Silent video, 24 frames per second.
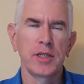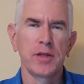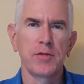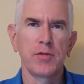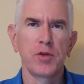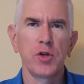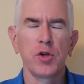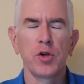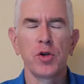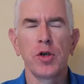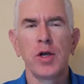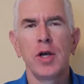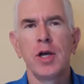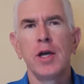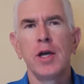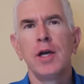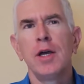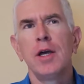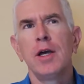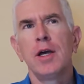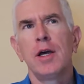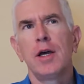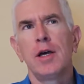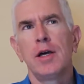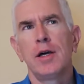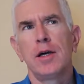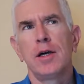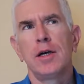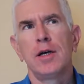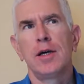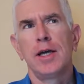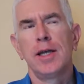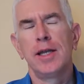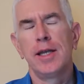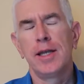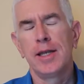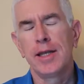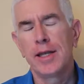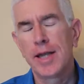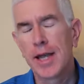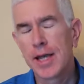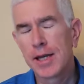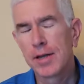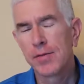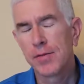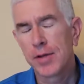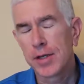If you're a native